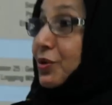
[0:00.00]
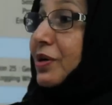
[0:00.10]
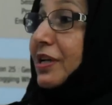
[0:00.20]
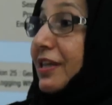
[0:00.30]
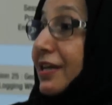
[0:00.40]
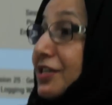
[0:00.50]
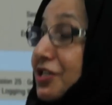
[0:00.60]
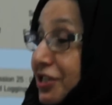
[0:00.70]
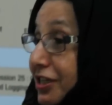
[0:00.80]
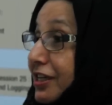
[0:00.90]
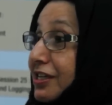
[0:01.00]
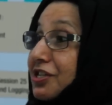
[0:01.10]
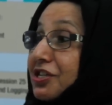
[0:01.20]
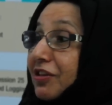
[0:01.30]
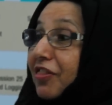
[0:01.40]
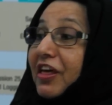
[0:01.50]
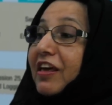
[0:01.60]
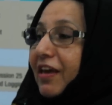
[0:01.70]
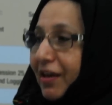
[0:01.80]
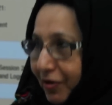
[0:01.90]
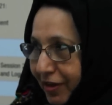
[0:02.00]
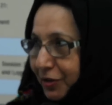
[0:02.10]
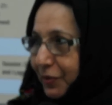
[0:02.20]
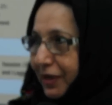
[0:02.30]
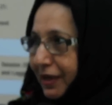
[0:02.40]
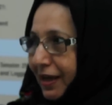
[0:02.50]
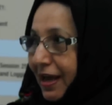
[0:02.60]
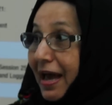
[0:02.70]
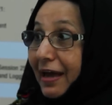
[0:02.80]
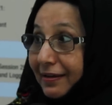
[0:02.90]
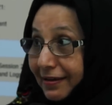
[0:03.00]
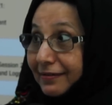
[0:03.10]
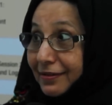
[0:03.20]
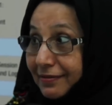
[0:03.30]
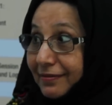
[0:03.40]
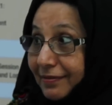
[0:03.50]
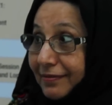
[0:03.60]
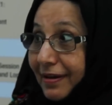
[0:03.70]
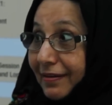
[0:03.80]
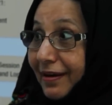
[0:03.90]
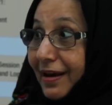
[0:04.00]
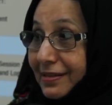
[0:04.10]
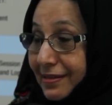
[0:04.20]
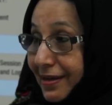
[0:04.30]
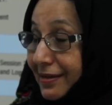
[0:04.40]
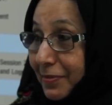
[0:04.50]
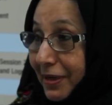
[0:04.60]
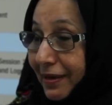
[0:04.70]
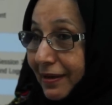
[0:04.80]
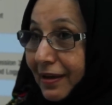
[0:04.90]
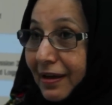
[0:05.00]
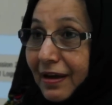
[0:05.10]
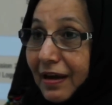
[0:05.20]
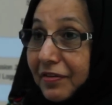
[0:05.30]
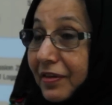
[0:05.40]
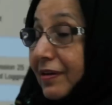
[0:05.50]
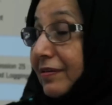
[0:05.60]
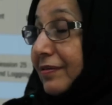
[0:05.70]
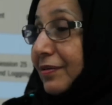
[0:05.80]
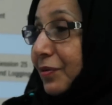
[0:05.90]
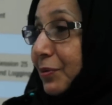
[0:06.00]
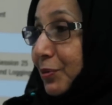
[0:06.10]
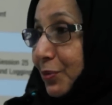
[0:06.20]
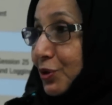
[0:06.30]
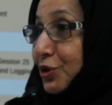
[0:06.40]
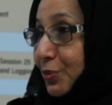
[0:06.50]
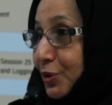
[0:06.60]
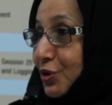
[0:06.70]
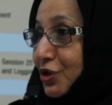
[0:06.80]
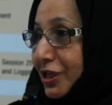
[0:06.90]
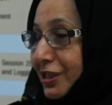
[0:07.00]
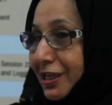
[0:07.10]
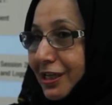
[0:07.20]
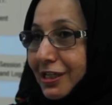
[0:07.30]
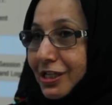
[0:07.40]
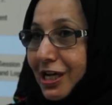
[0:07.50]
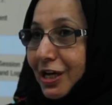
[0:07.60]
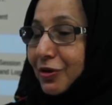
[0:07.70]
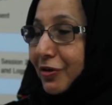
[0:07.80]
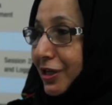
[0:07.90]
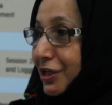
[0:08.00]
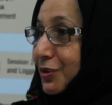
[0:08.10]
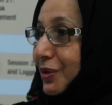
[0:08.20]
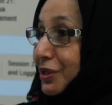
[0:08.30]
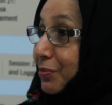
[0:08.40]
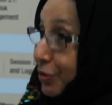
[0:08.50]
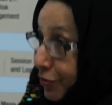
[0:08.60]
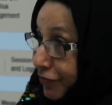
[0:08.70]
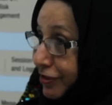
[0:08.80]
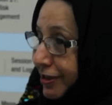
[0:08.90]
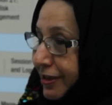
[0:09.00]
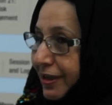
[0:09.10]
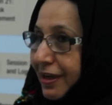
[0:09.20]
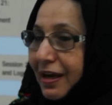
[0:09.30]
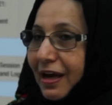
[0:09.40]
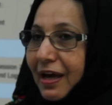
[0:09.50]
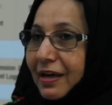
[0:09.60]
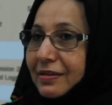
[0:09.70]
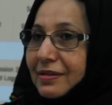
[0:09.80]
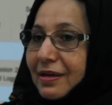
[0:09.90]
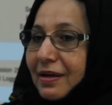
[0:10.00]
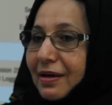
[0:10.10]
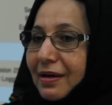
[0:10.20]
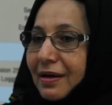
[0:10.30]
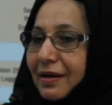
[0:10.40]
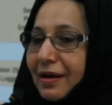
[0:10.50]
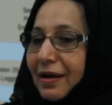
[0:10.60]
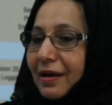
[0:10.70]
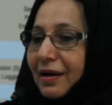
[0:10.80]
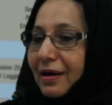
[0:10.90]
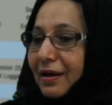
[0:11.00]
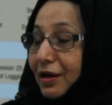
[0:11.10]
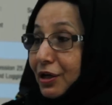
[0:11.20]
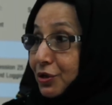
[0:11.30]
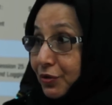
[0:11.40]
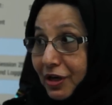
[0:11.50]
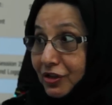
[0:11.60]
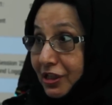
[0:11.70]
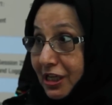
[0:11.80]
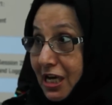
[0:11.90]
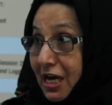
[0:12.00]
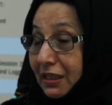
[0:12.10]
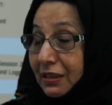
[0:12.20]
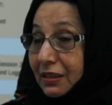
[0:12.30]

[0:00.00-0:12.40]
only the initial, initial thinking that we had at the last ADIPEC. And then we proposed a project, and in January it was approved. And uh, uh, in 2009.